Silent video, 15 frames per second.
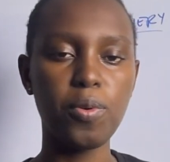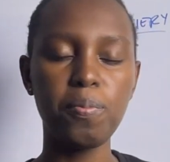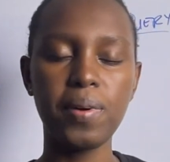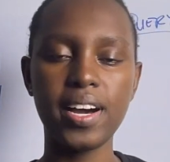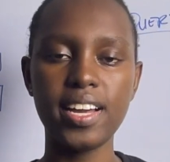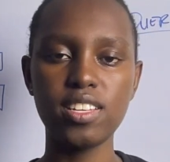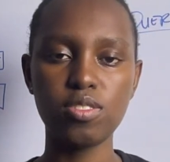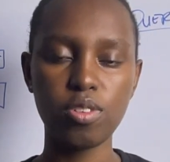
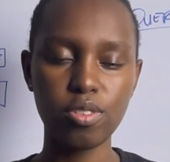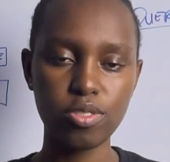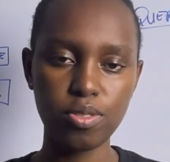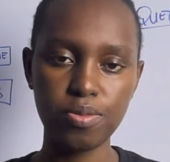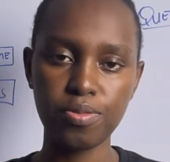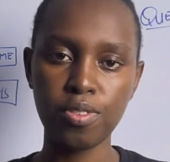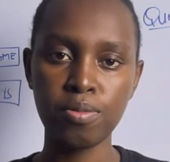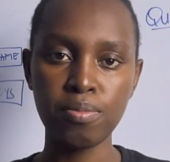but it's also
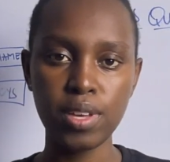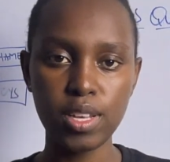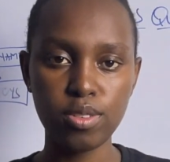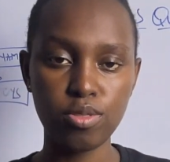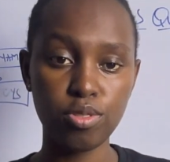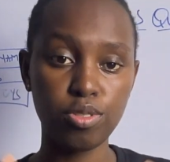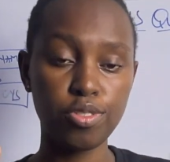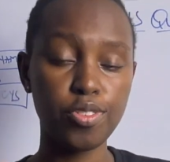for me
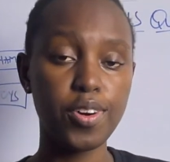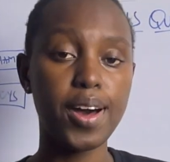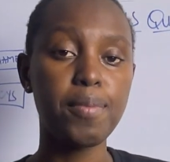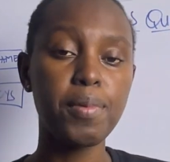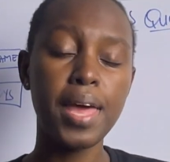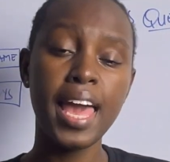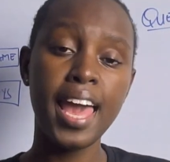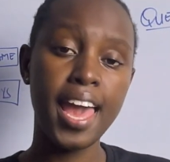to show
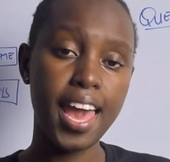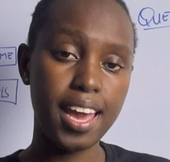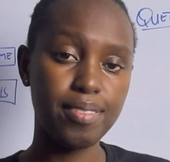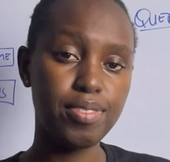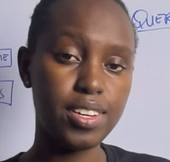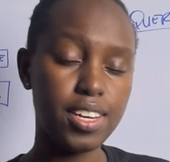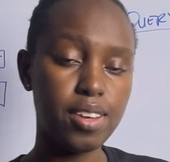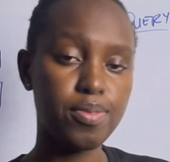up
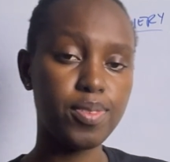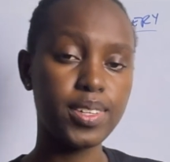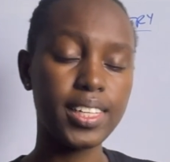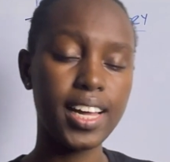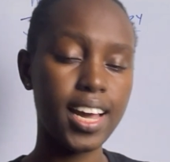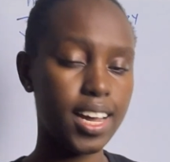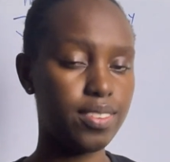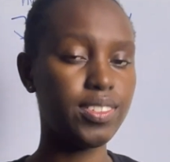every day for the
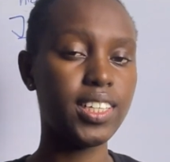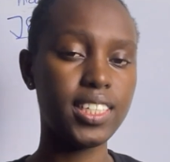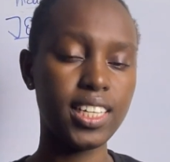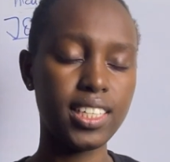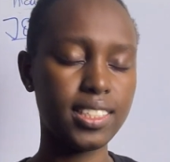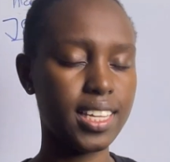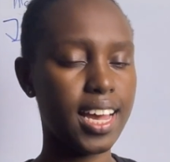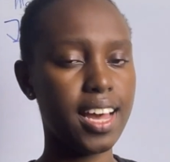100
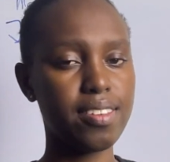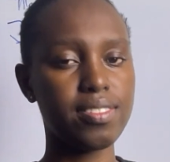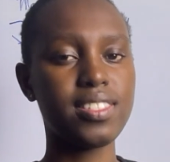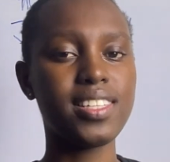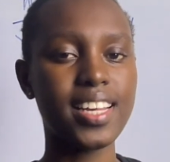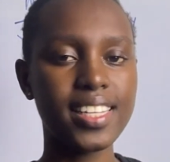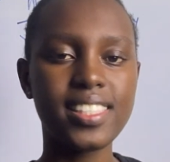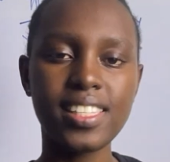days that I have
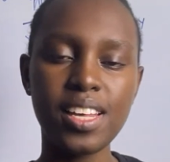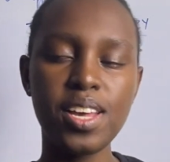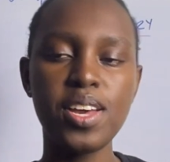set.